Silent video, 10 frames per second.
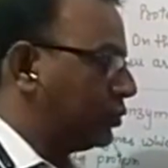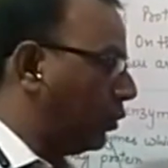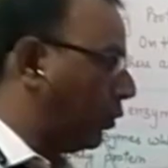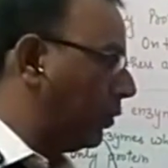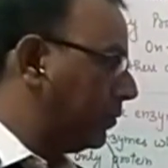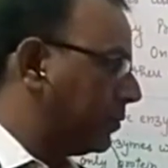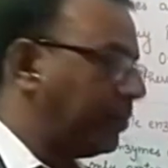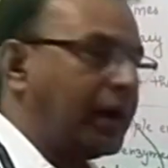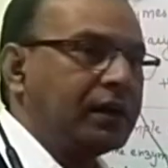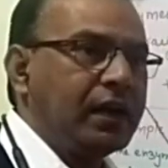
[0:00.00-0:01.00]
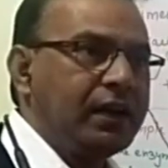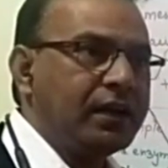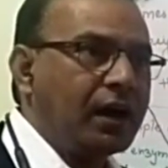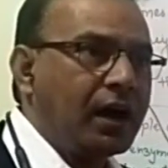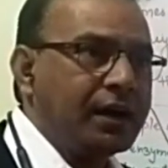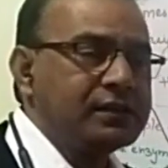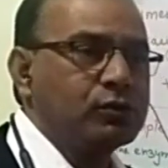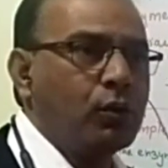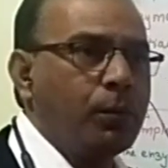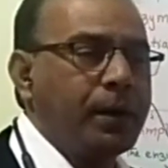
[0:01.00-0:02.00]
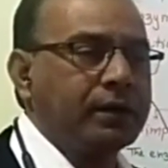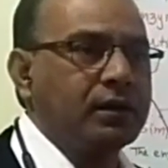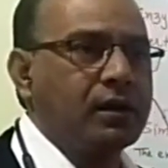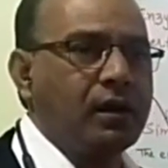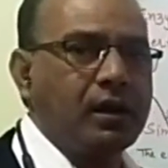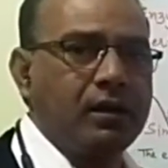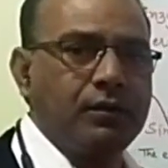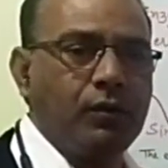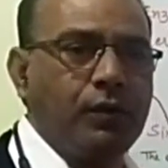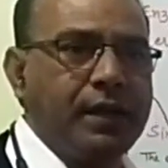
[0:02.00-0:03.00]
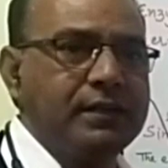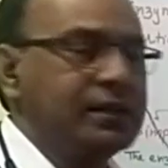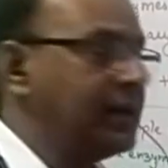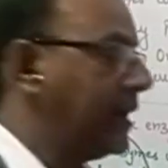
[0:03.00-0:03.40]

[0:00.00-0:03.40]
So metallic ions cofactor are known as